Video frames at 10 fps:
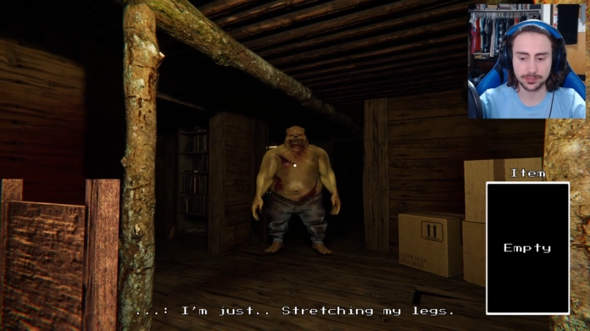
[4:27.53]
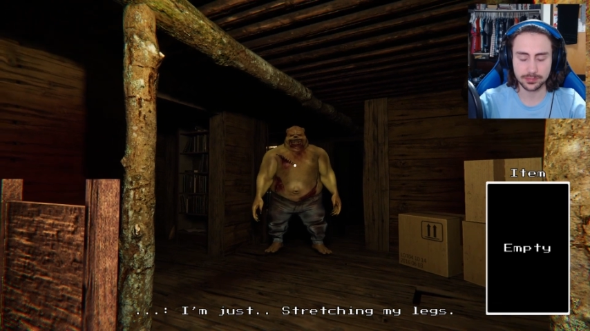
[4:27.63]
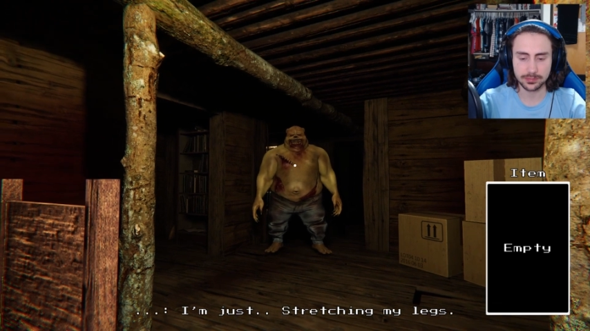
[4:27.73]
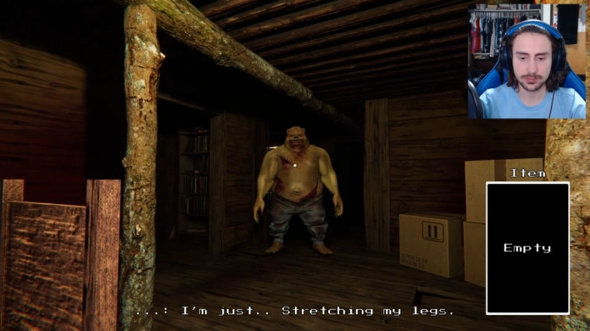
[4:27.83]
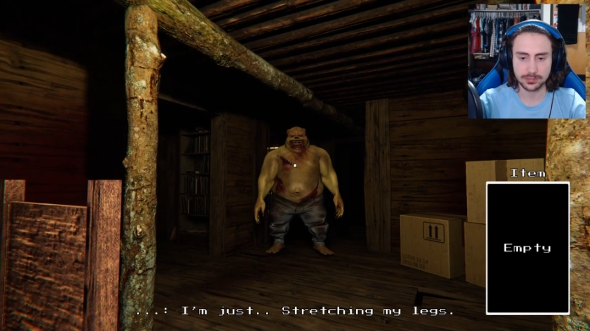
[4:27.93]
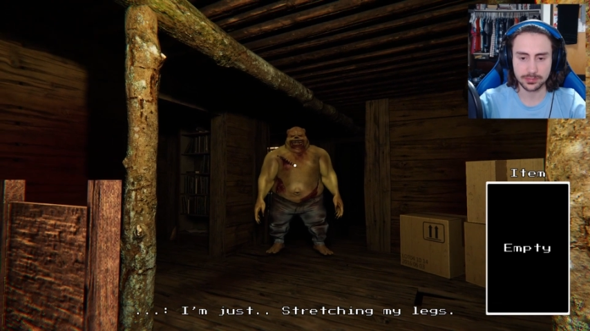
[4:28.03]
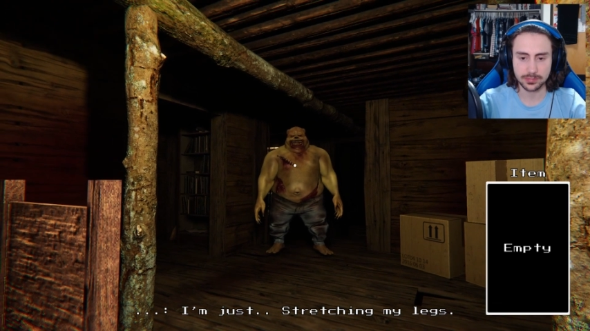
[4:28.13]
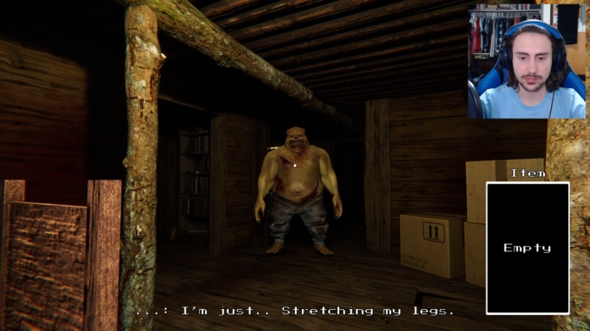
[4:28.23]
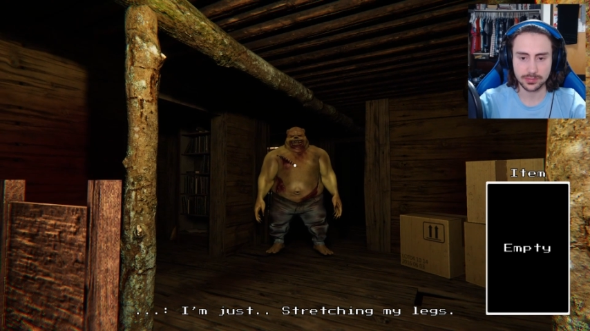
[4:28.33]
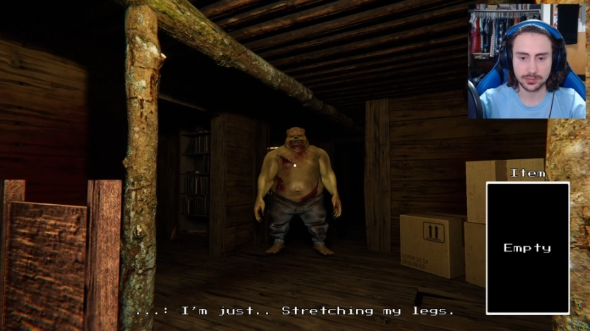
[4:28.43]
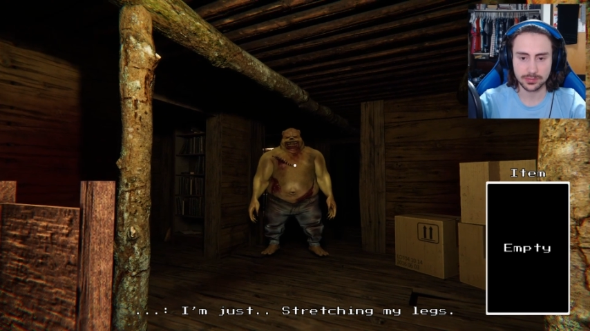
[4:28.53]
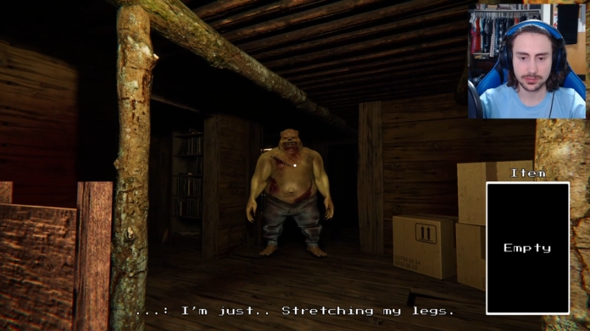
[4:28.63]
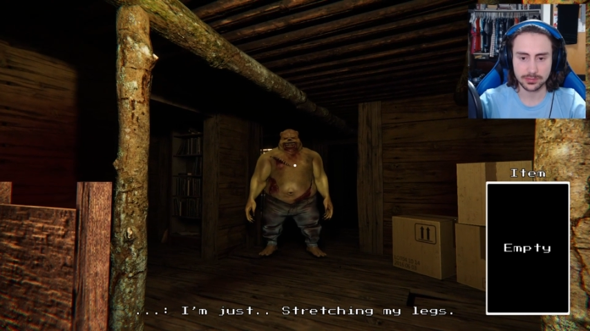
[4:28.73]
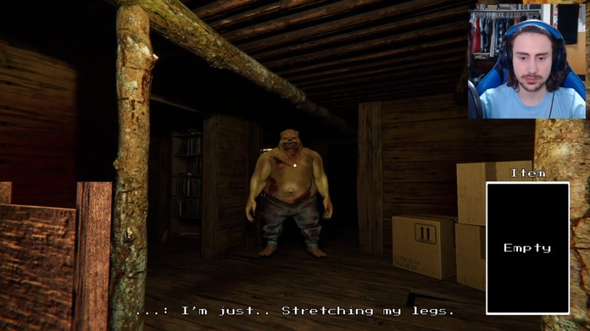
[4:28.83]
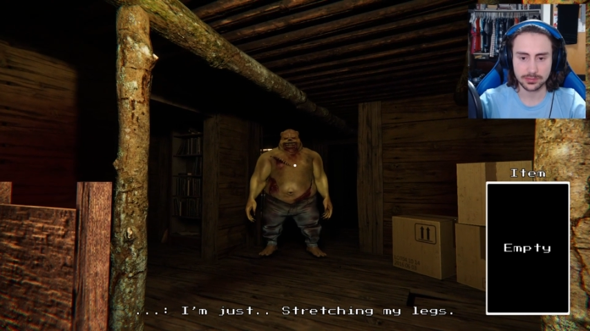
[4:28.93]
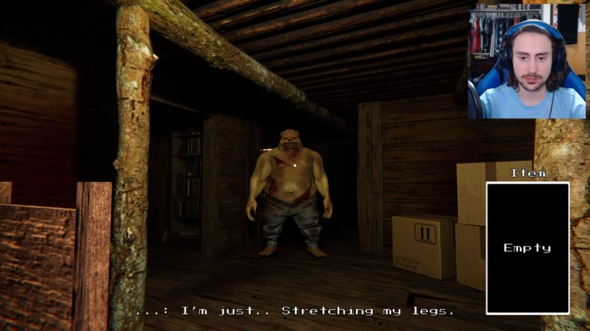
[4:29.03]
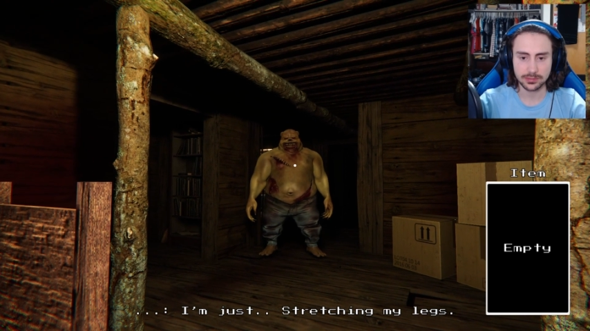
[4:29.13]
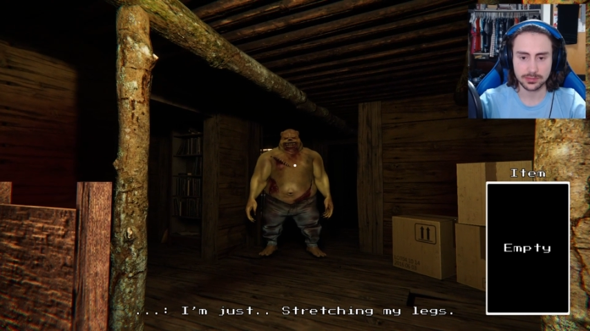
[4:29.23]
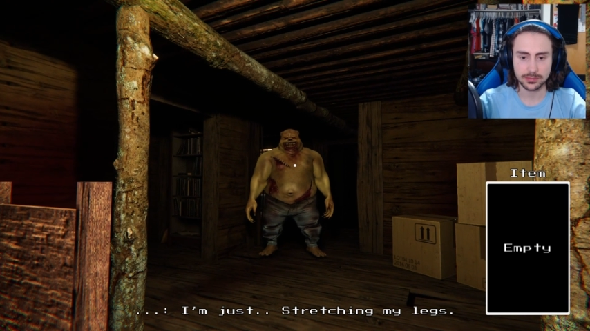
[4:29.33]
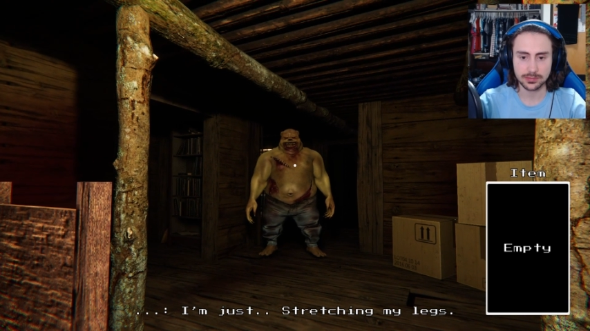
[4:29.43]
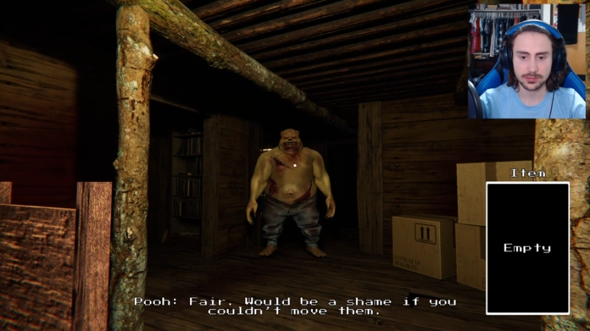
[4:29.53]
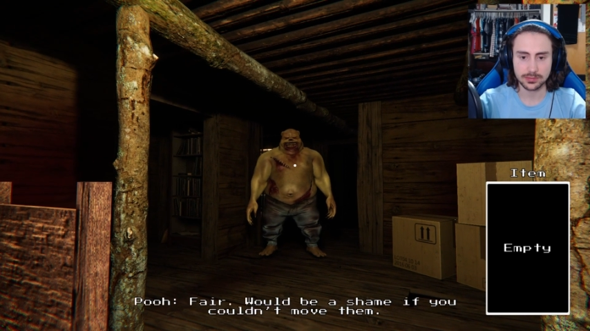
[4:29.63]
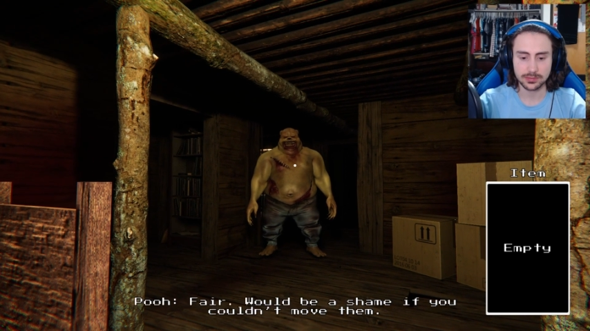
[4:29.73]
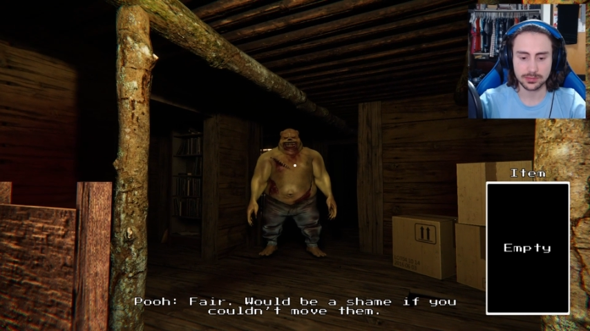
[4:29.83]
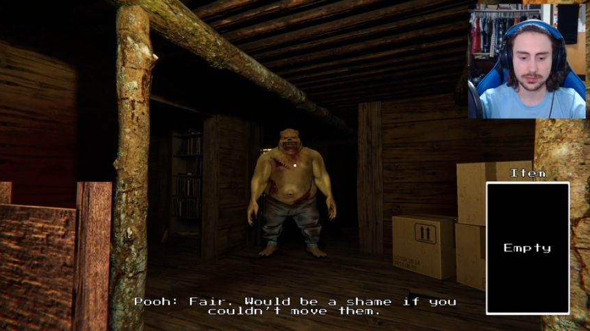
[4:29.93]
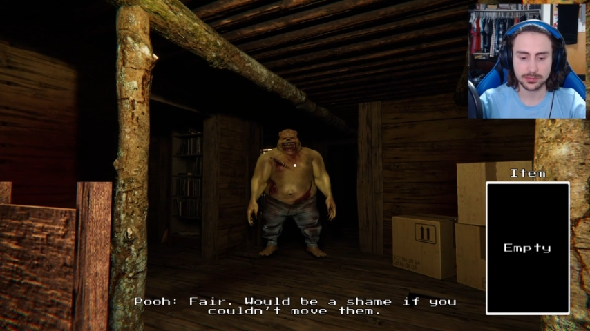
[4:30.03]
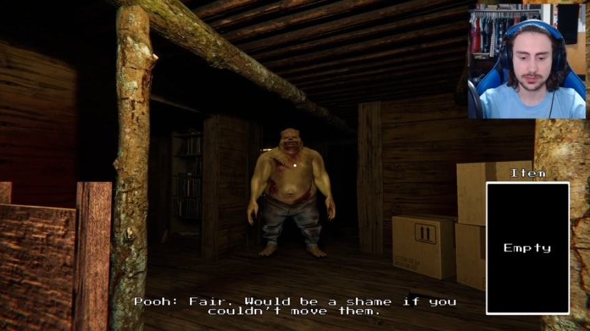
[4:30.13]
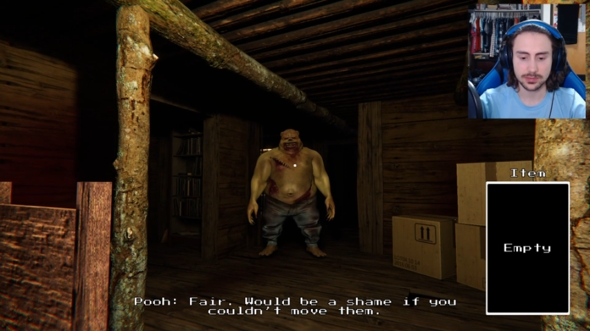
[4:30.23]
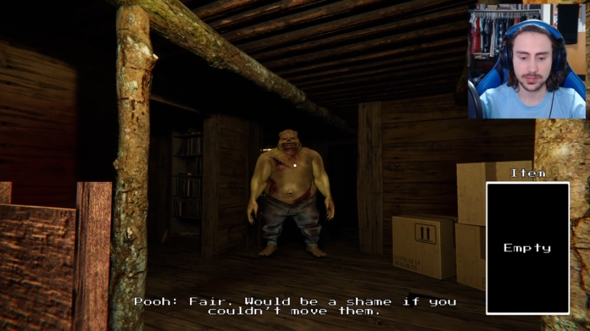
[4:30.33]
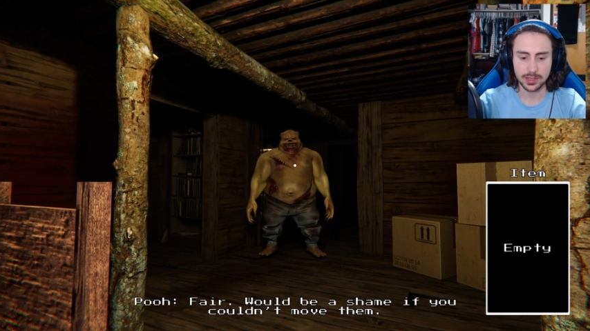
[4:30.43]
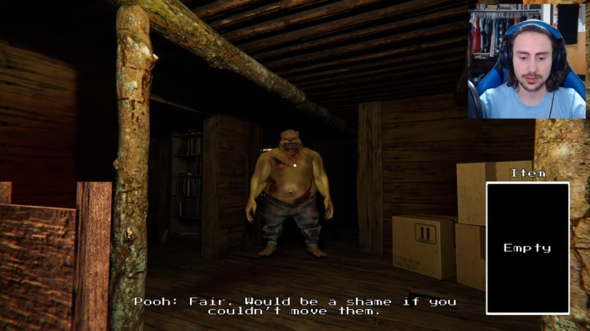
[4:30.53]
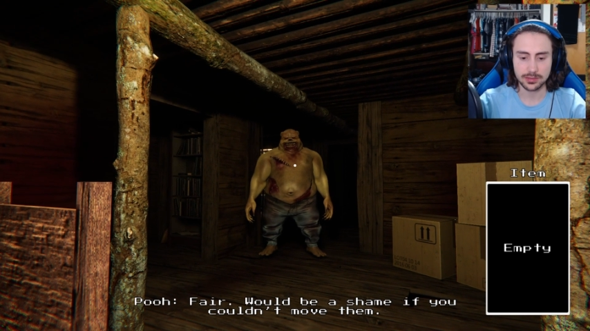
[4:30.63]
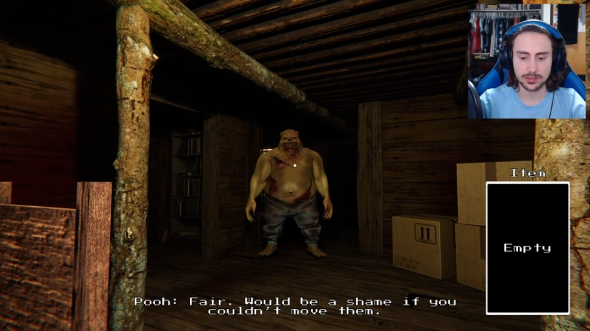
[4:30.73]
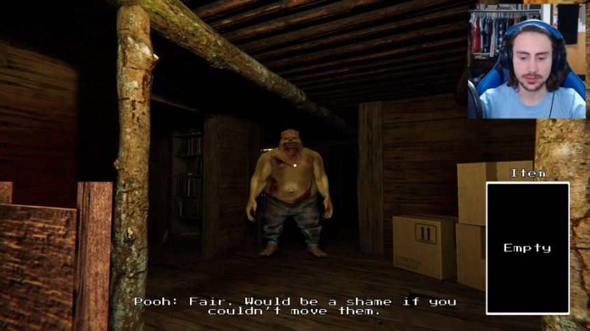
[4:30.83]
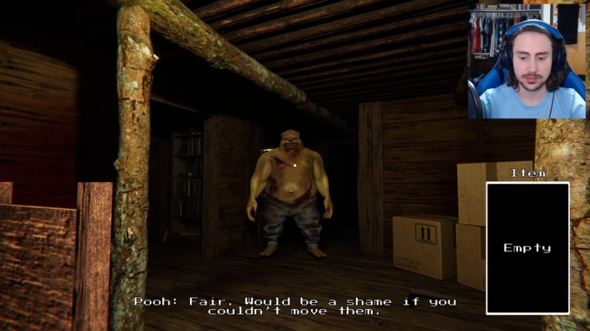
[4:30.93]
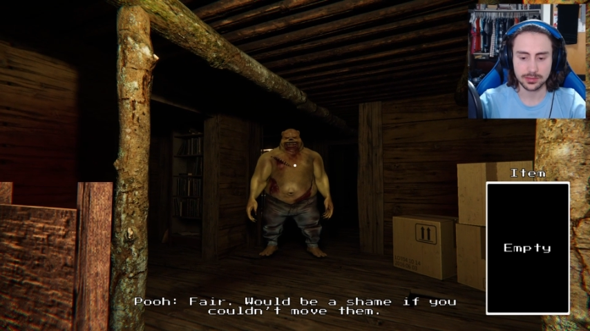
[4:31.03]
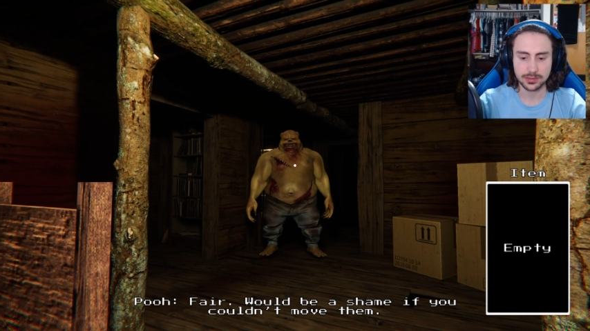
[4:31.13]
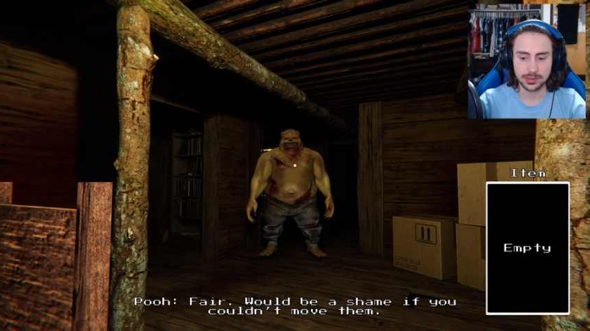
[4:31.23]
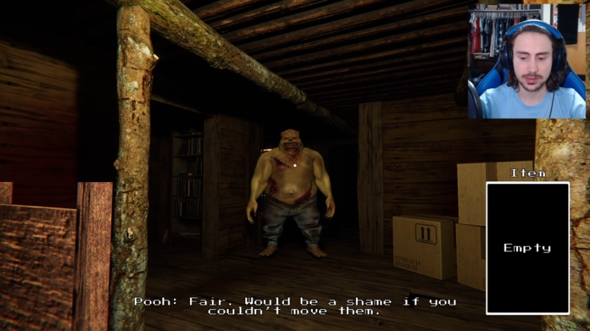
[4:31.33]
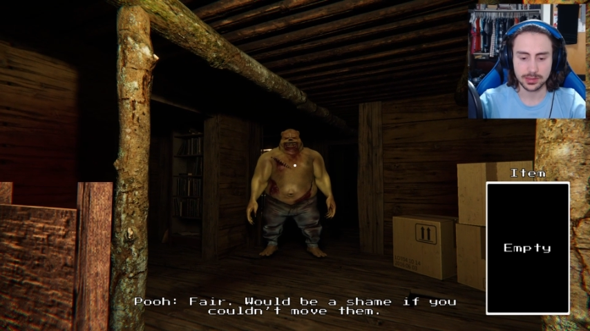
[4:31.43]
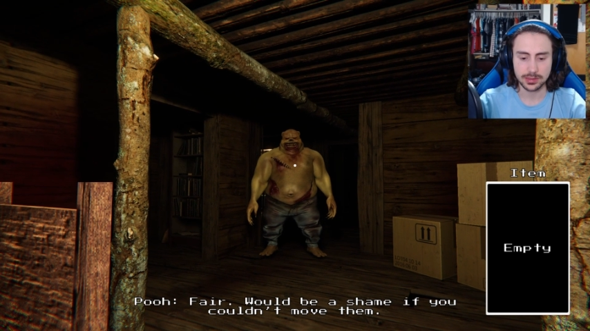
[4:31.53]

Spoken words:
(no one is talking)